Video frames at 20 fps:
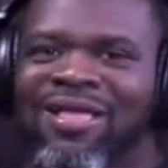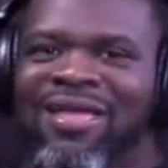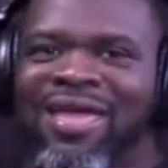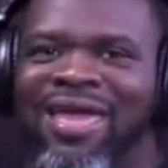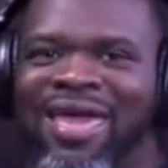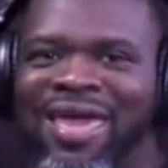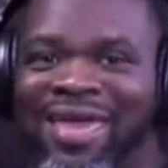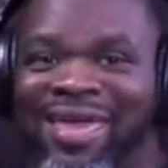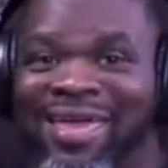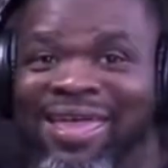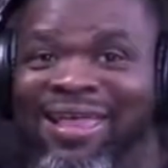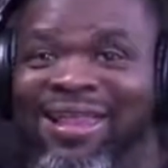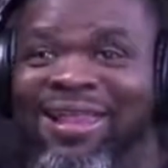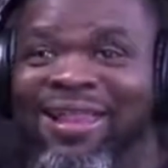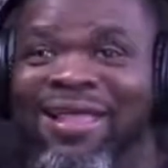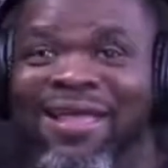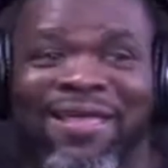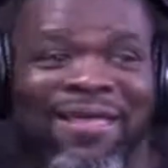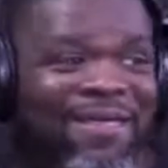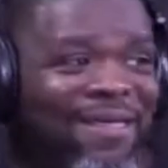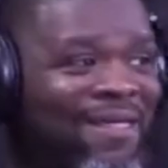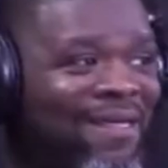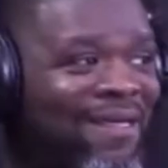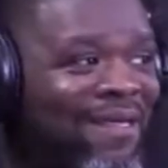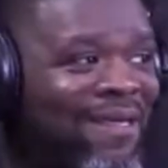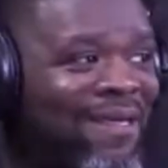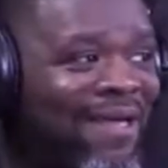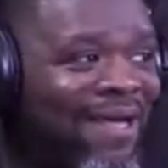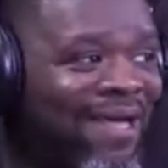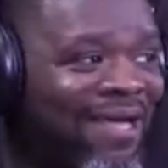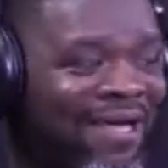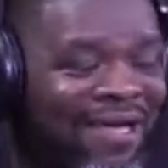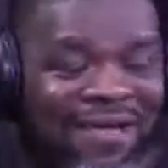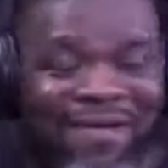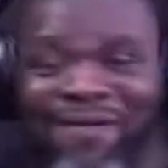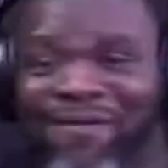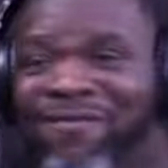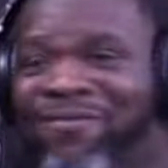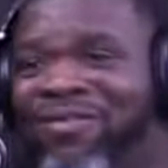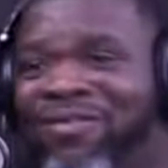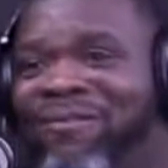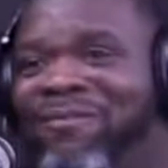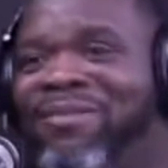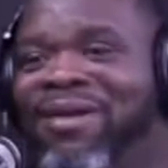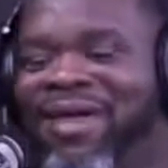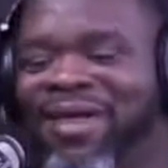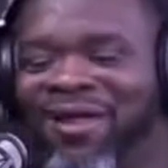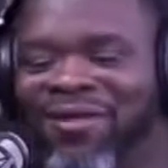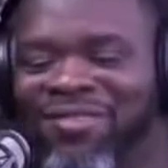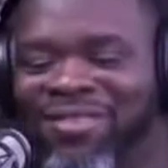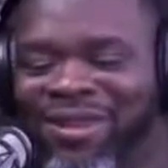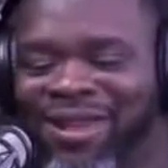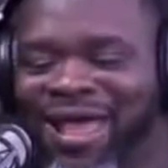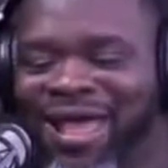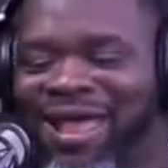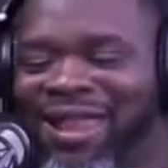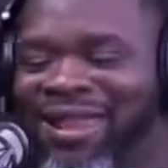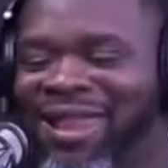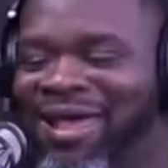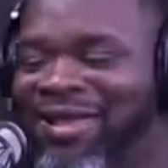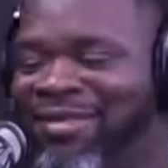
And the pair that I like